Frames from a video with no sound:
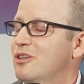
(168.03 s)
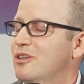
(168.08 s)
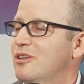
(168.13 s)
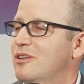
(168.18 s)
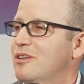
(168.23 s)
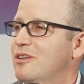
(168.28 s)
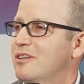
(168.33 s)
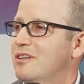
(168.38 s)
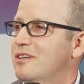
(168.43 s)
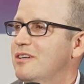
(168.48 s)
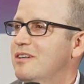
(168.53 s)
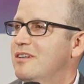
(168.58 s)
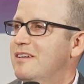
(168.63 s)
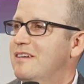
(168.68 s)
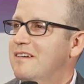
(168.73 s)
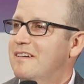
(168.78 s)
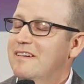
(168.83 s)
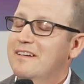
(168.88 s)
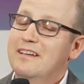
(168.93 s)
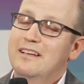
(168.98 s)

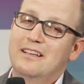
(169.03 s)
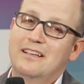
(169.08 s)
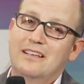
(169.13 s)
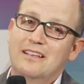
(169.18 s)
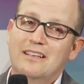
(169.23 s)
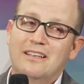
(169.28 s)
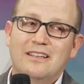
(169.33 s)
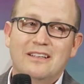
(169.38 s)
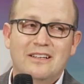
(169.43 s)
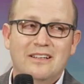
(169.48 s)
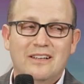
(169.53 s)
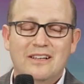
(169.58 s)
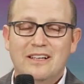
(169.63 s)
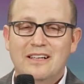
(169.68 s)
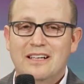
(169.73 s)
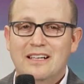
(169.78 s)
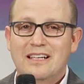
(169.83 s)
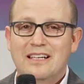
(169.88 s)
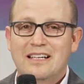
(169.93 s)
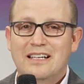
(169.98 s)

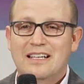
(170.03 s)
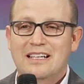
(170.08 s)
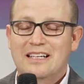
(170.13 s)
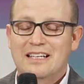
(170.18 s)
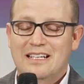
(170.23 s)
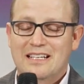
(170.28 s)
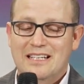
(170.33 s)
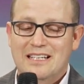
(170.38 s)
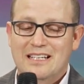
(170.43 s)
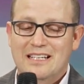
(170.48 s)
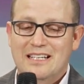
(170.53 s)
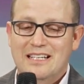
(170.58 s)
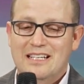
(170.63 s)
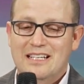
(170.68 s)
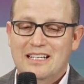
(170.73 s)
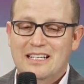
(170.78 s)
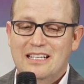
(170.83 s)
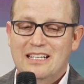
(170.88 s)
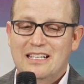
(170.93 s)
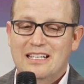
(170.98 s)

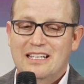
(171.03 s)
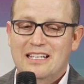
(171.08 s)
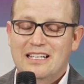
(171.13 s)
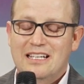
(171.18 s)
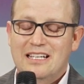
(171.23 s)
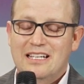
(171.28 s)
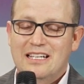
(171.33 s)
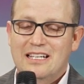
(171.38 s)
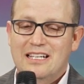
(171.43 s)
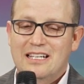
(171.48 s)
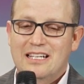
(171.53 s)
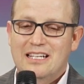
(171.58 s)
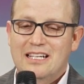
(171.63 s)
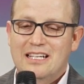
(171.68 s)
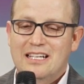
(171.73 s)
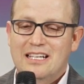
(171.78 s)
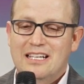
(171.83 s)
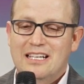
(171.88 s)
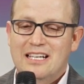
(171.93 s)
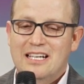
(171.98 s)

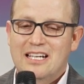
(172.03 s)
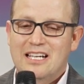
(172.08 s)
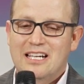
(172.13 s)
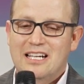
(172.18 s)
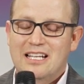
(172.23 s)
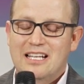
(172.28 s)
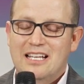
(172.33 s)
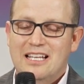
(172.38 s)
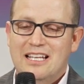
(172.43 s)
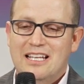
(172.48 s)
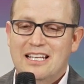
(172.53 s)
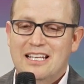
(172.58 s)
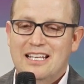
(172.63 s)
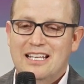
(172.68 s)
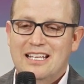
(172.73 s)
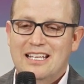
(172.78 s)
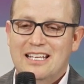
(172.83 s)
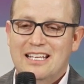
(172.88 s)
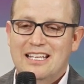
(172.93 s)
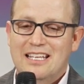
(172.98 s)

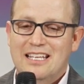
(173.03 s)
(silent)